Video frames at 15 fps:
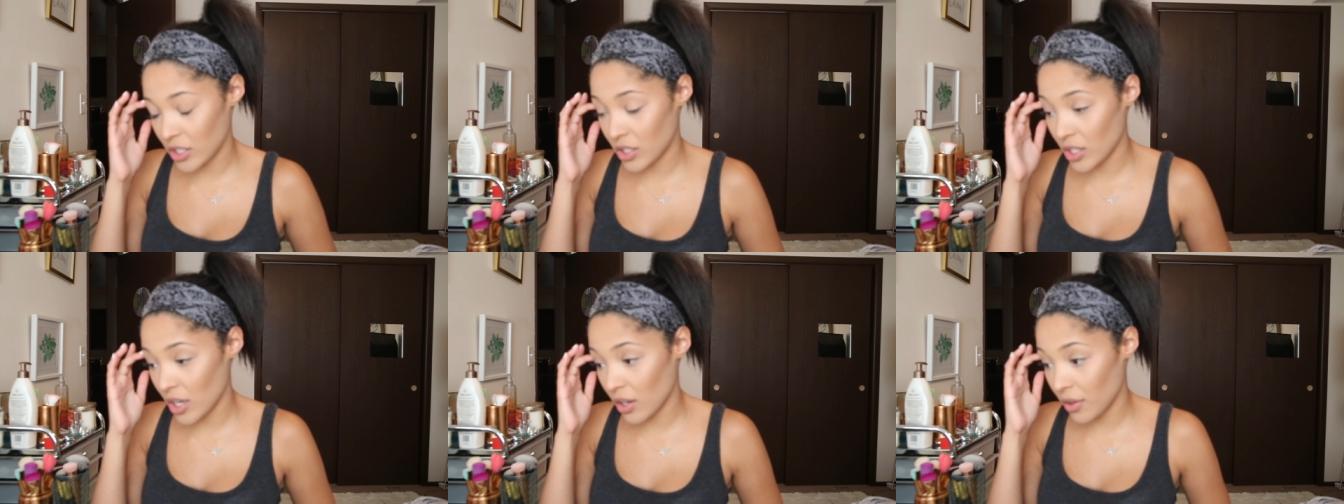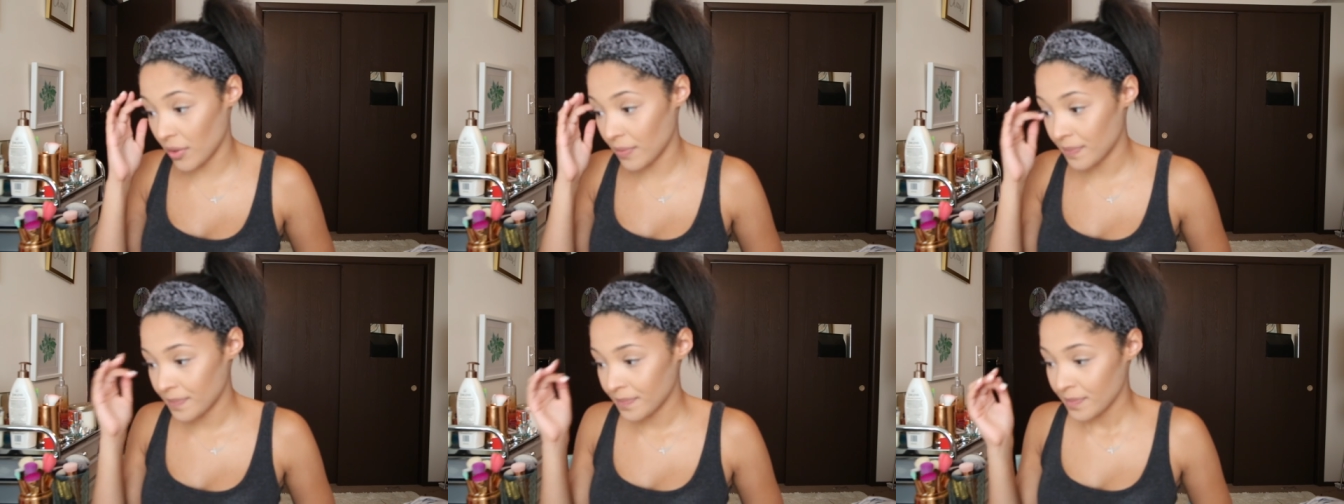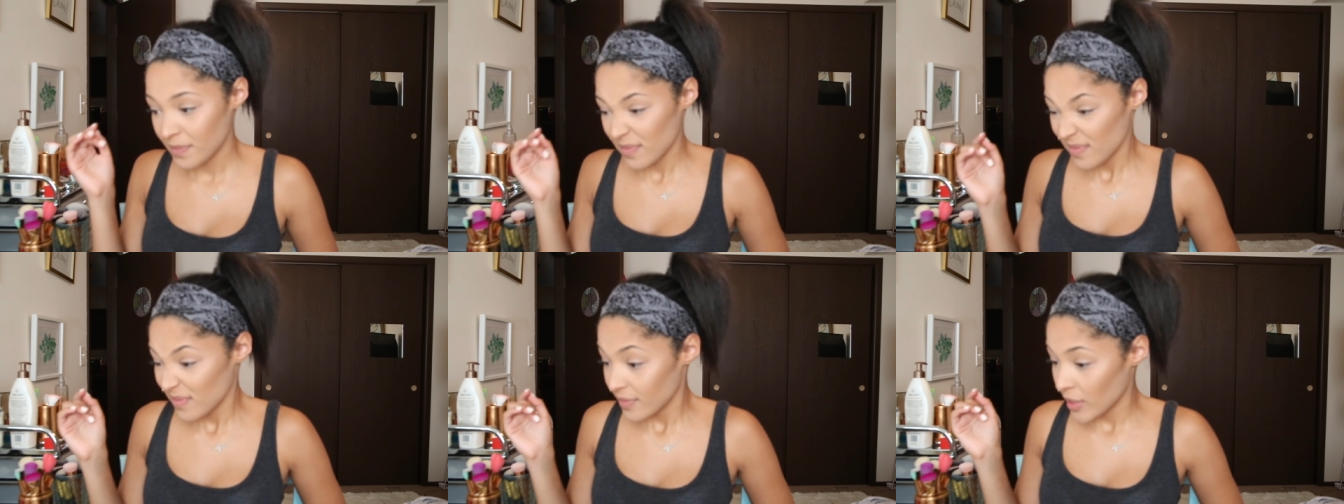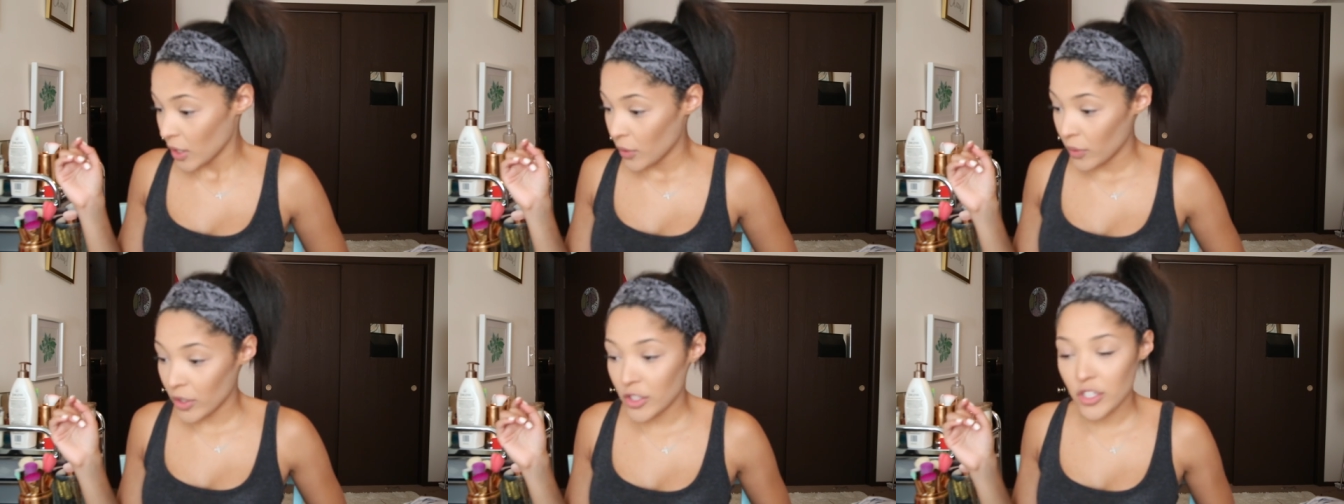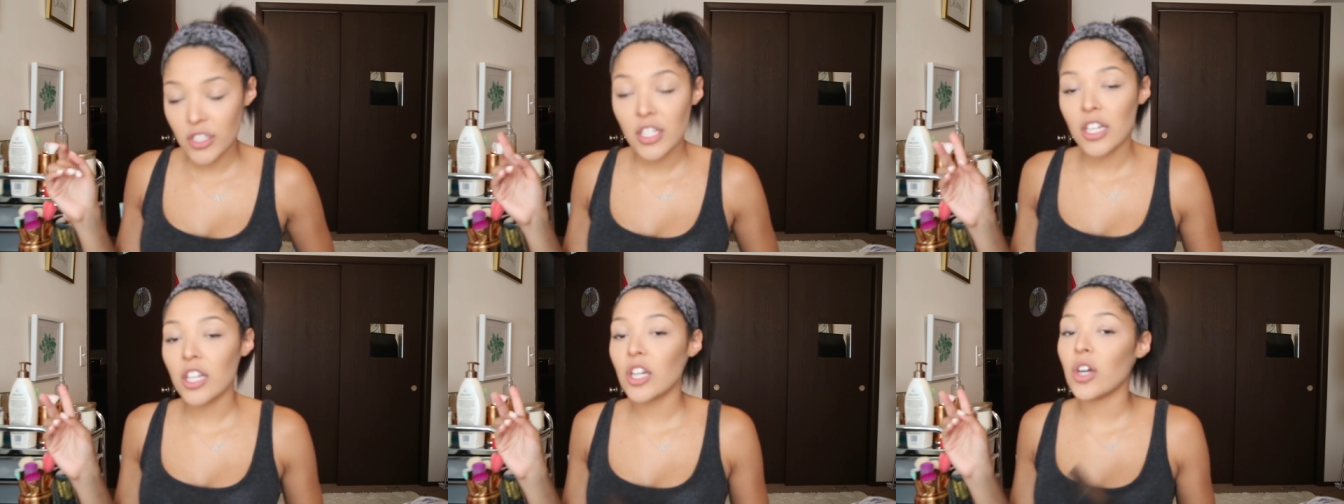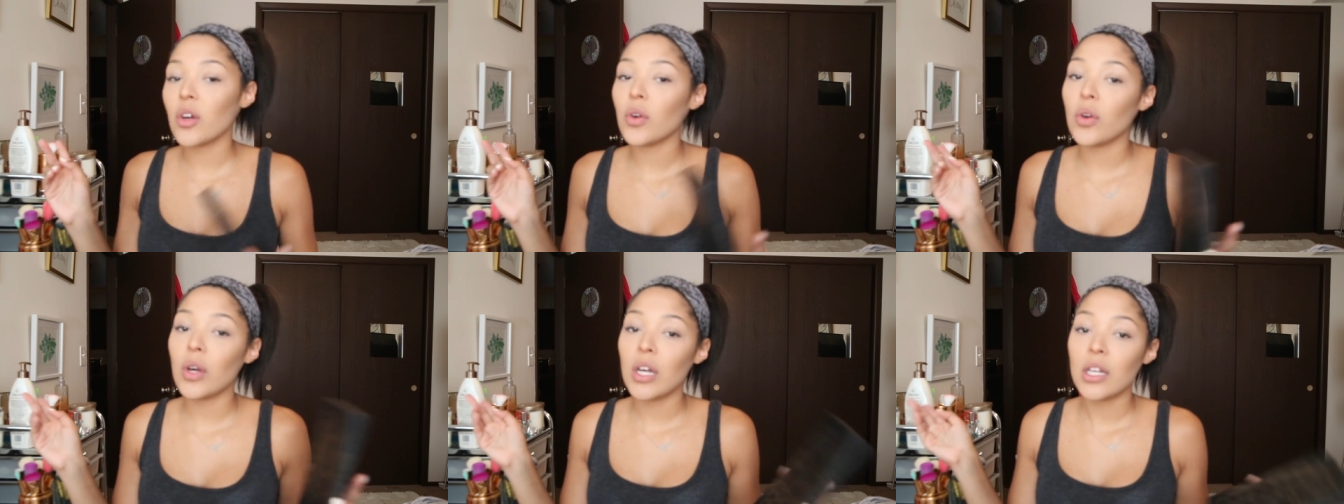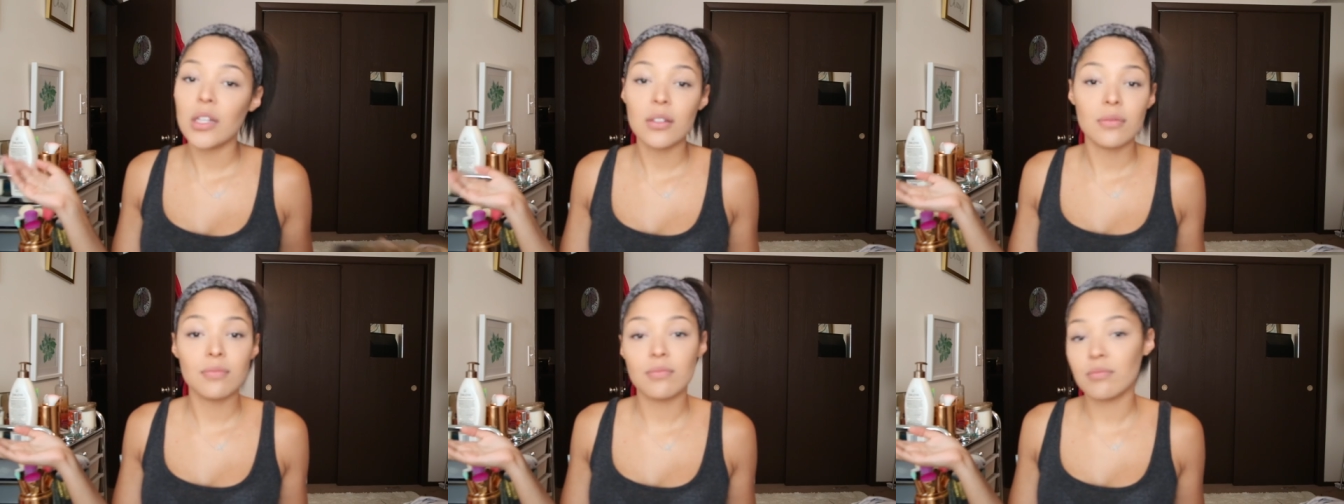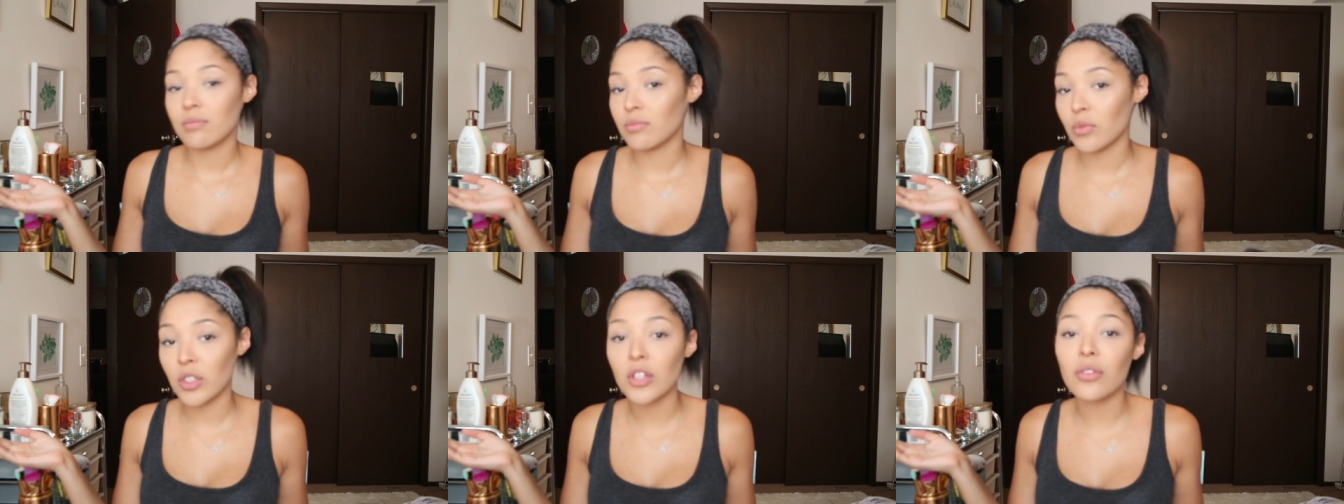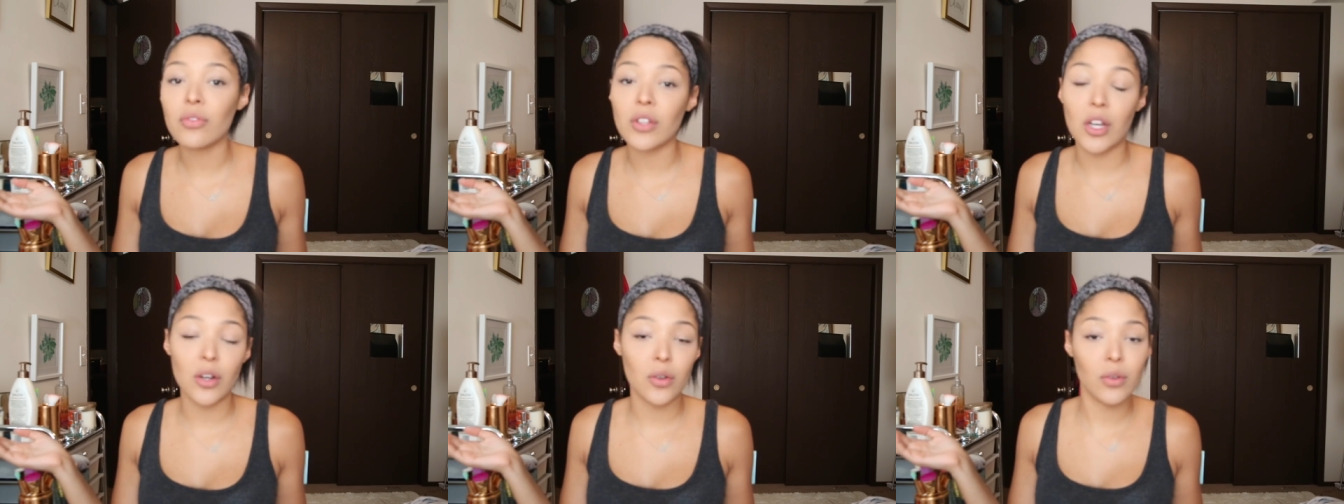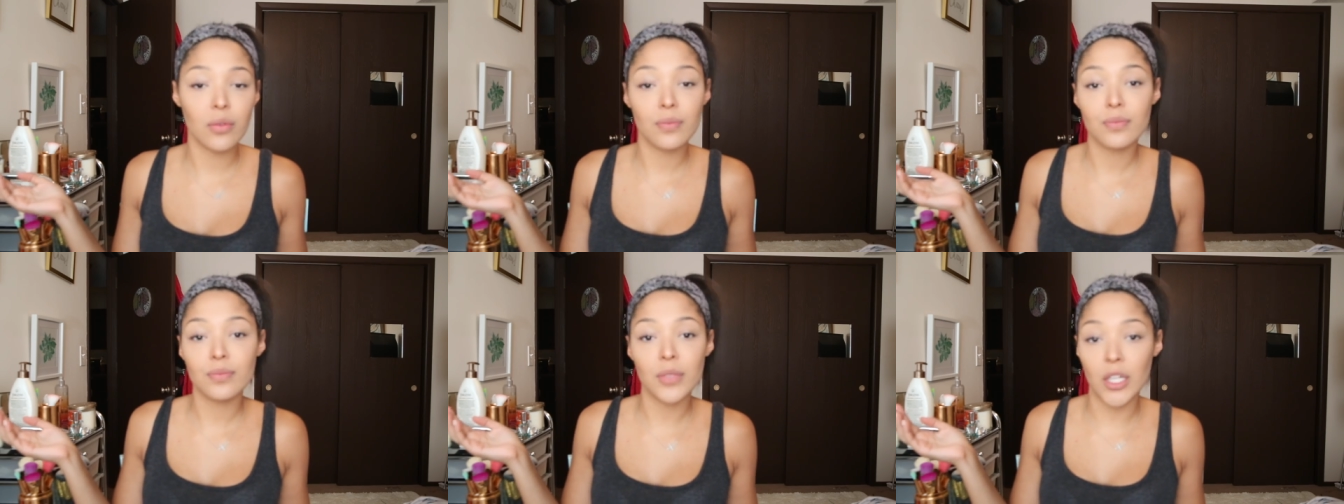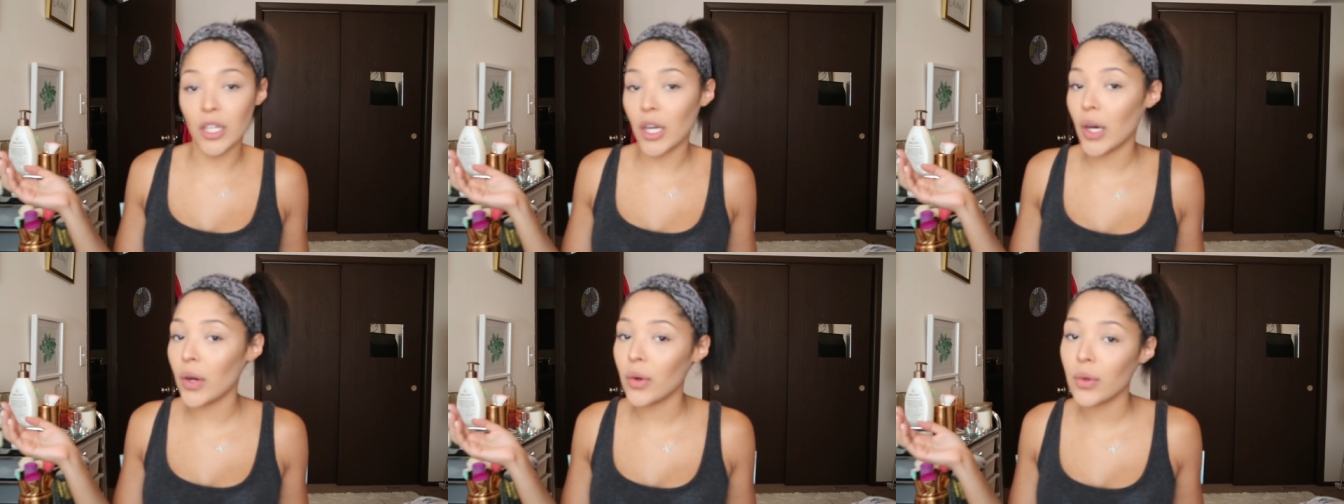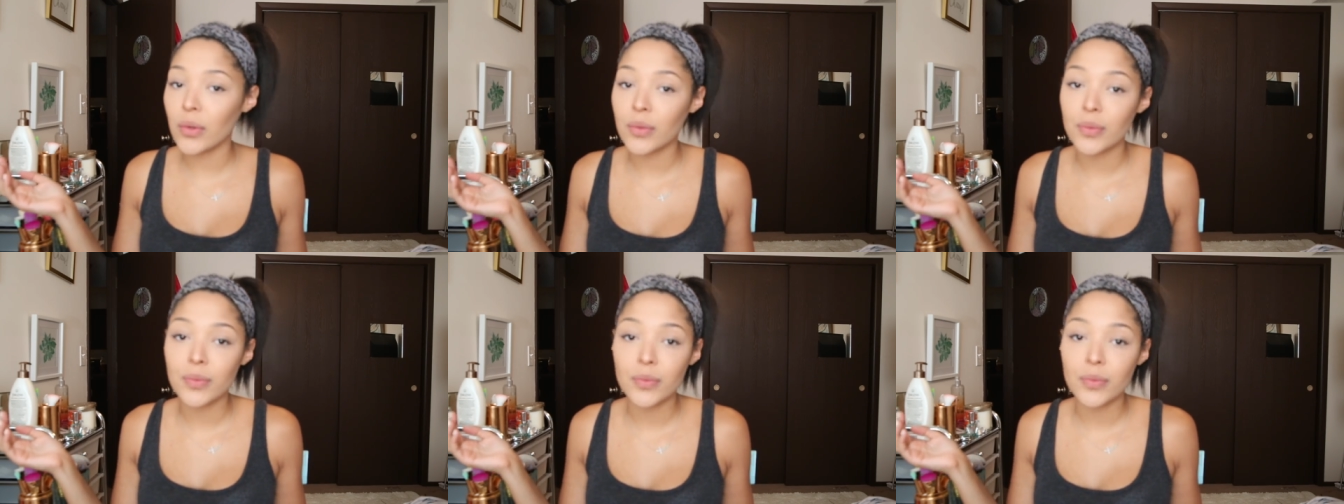So we're just gonna go with the flow, you know?